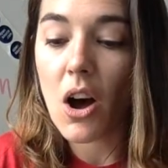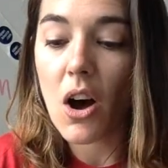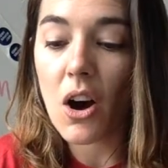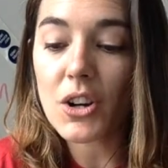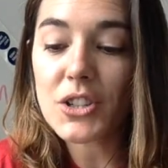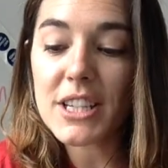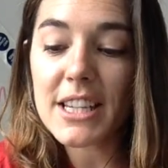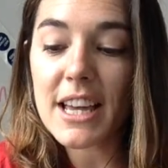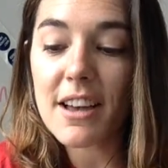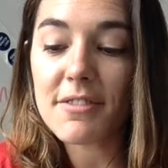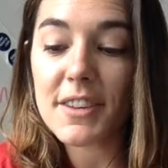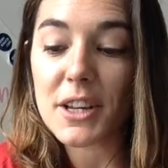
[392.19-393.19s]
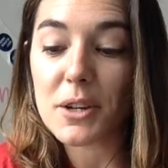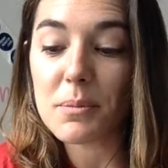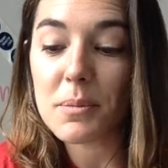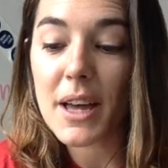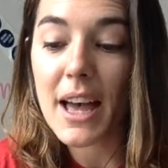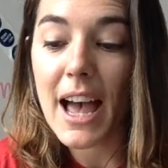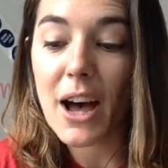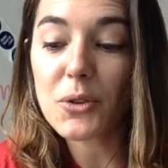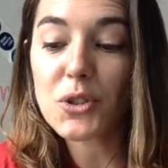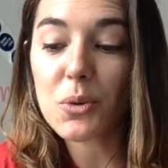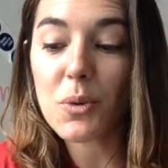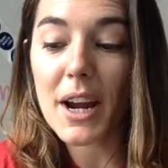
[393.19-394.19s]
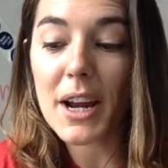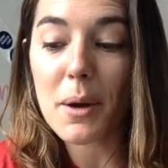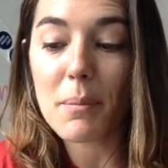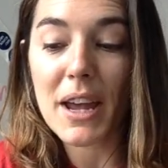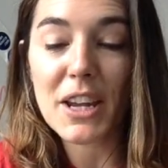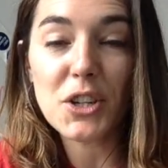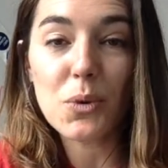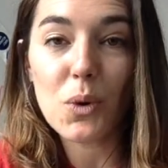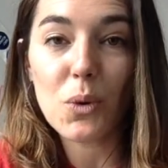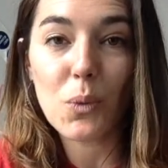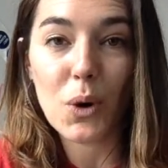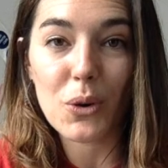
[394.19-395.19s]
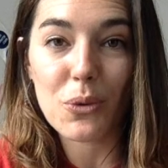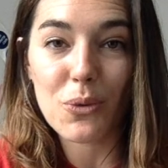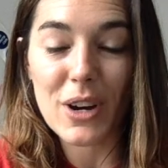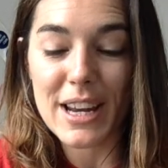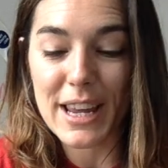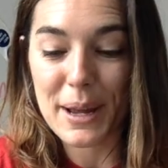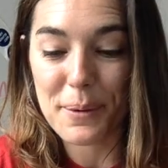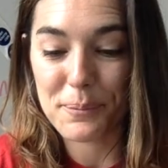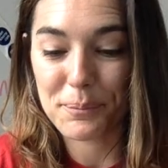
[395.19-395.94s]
RTFM, how to write a manual worth reading.